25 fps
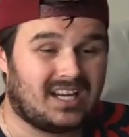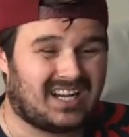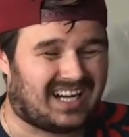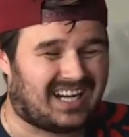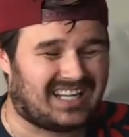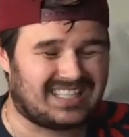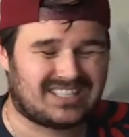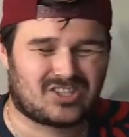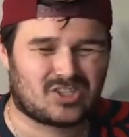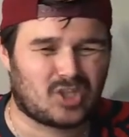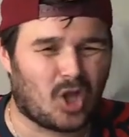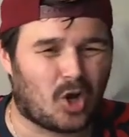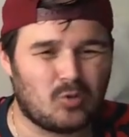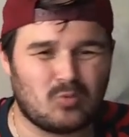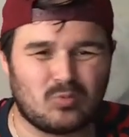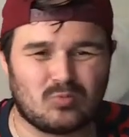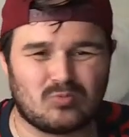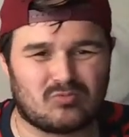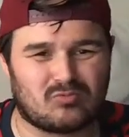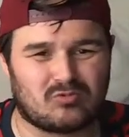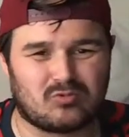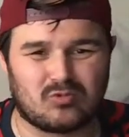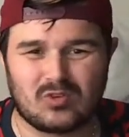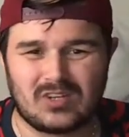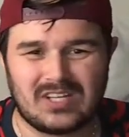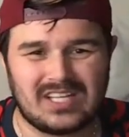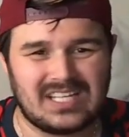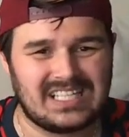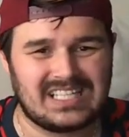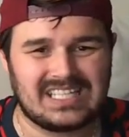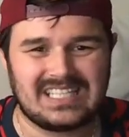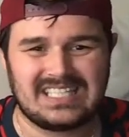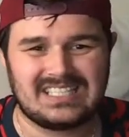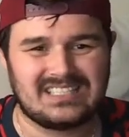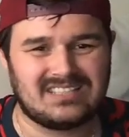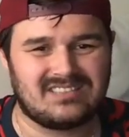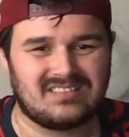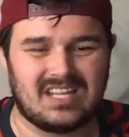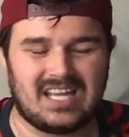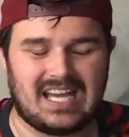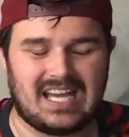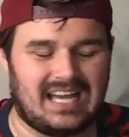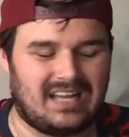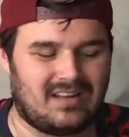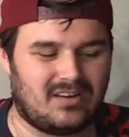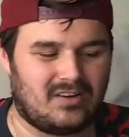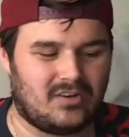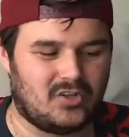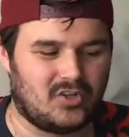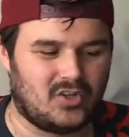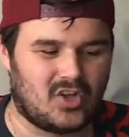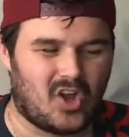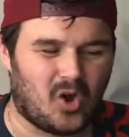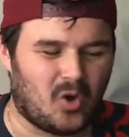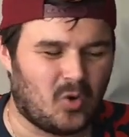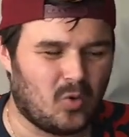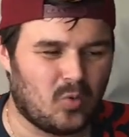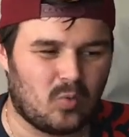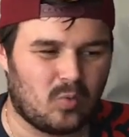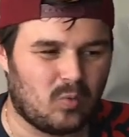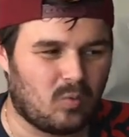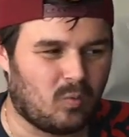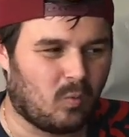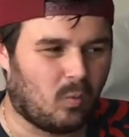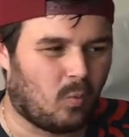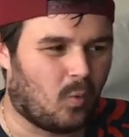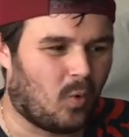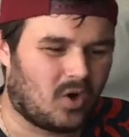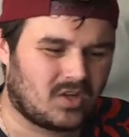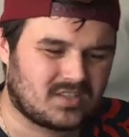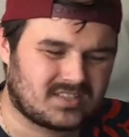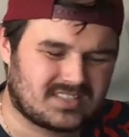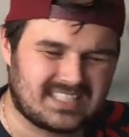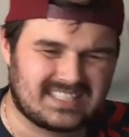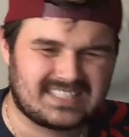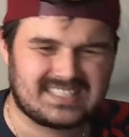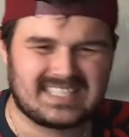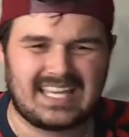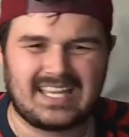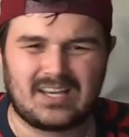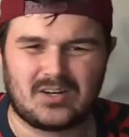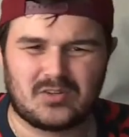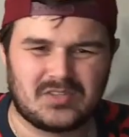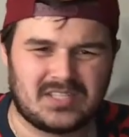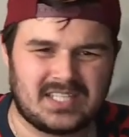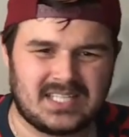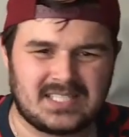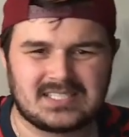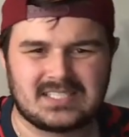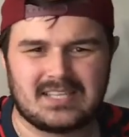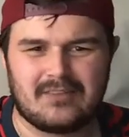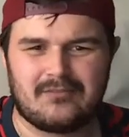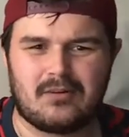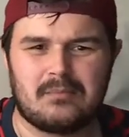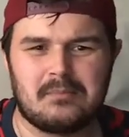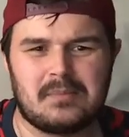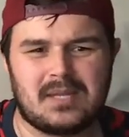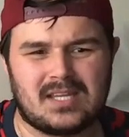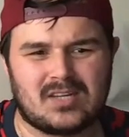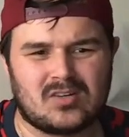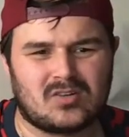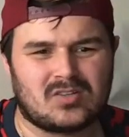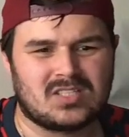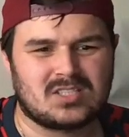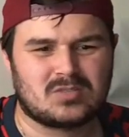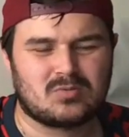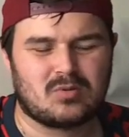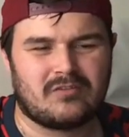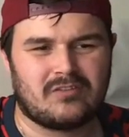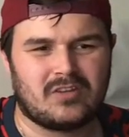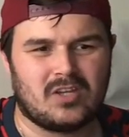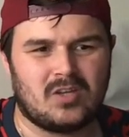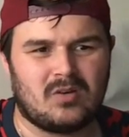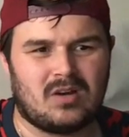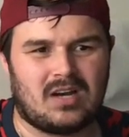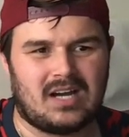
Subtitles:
I don't really know what to say on this, if I'm being honest with you.